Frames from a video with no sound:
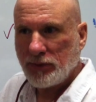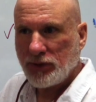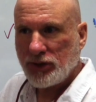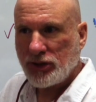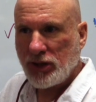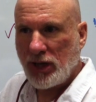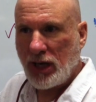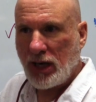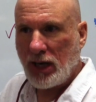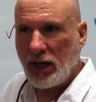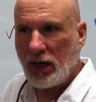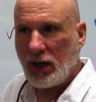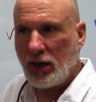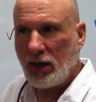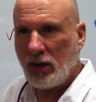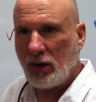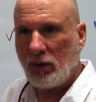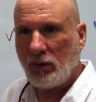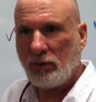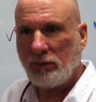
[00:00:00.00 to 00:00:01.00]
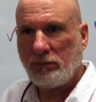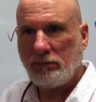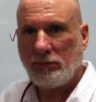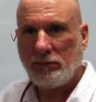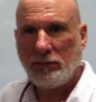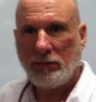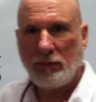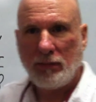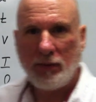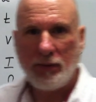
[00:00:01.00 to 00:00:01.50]
So
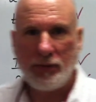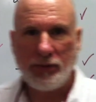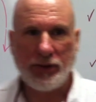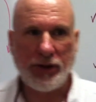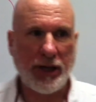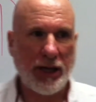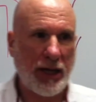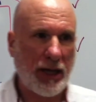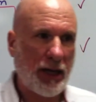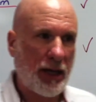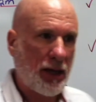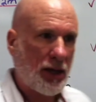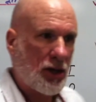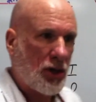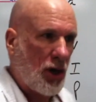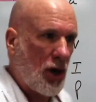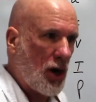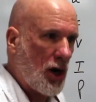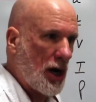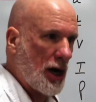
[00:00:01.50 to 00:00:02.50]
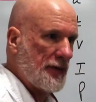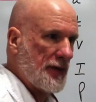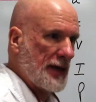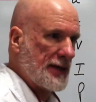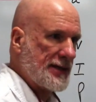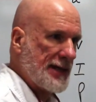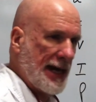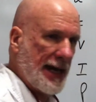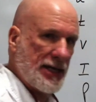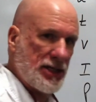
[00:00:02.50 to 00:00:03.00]
the car
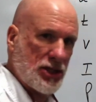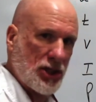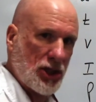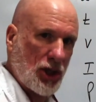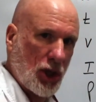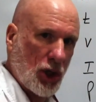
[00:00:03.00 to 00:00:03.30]
that takes